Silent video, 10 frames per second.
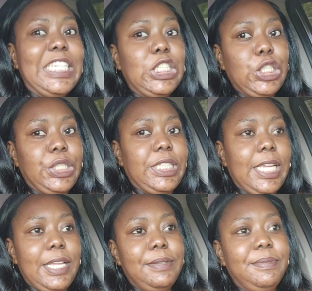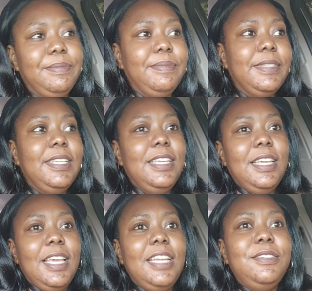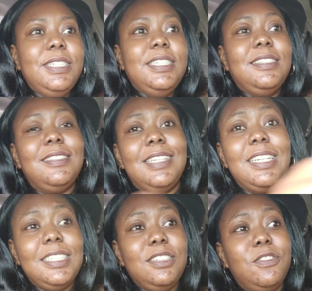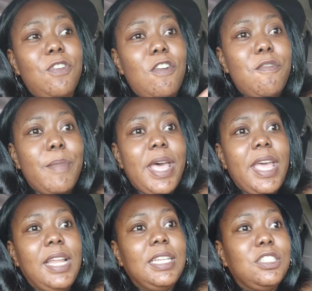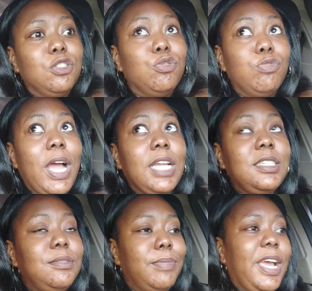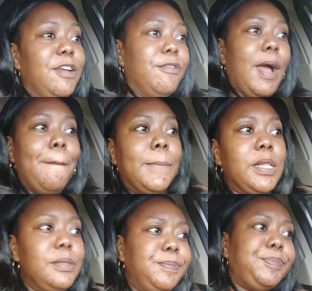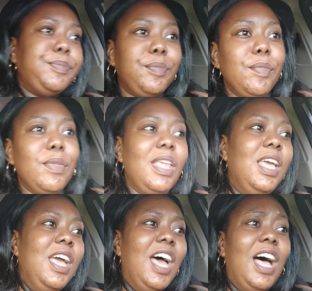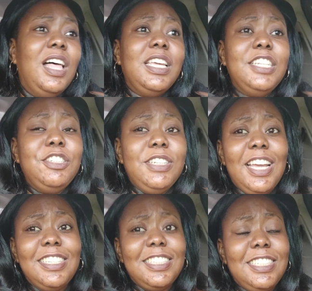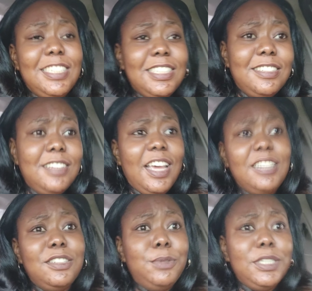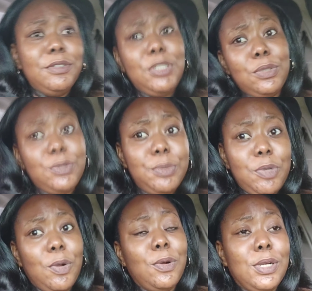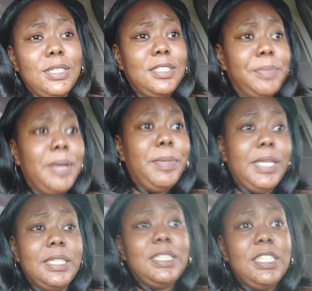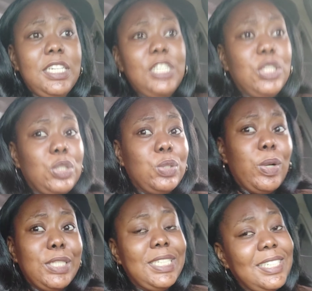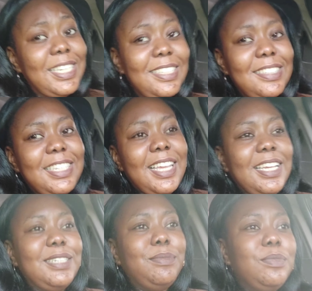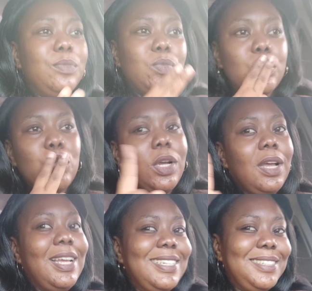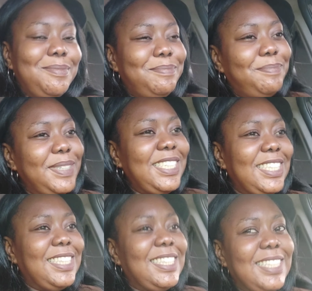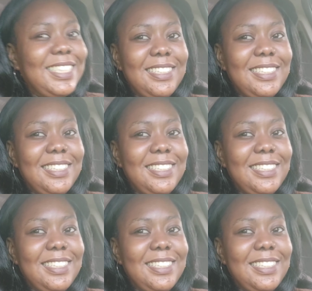Just saying. Anyways, that's enough of my little rant, my ramble. I'll catch you guys in either when I reach home, or this might be it. So until next time, peace.